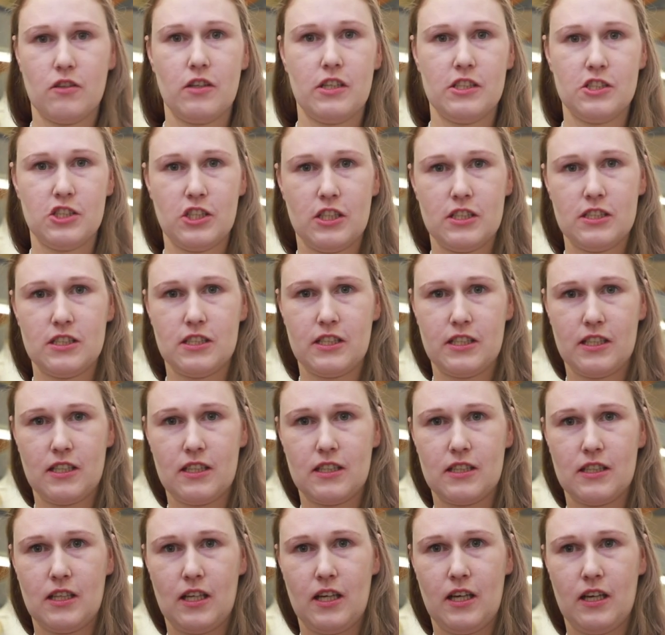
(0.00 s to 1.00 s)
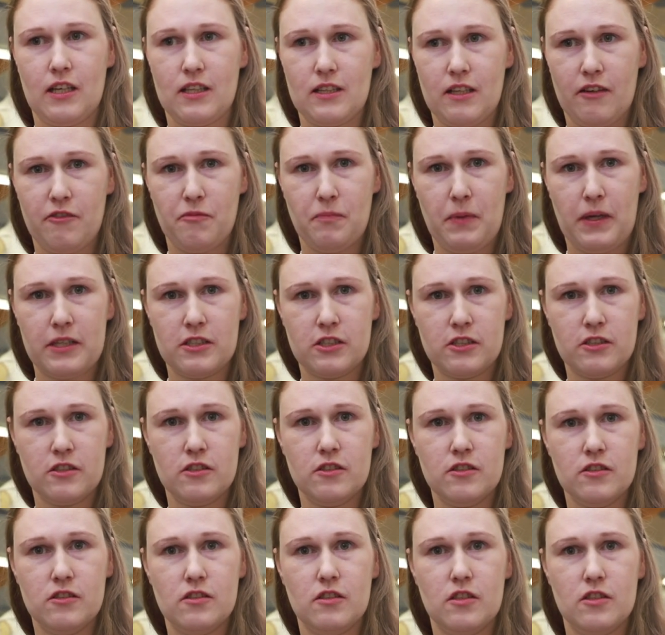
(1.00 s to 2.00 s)
on adjusting the glove
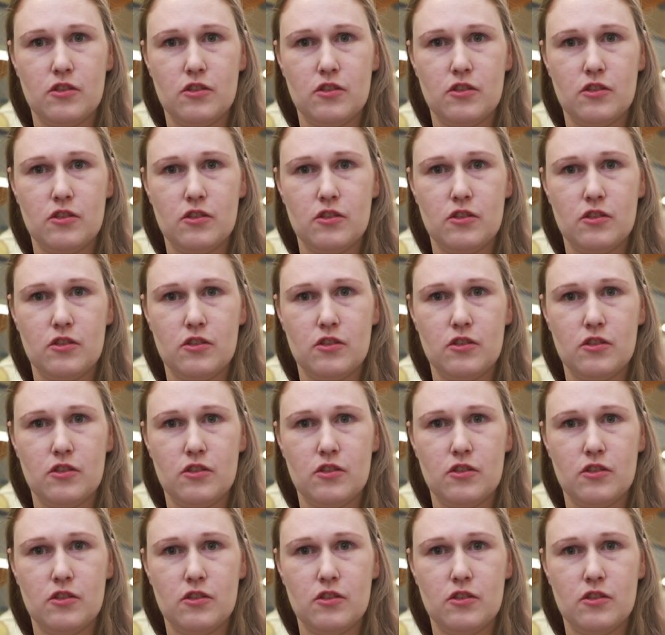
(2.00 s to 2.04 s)
pattern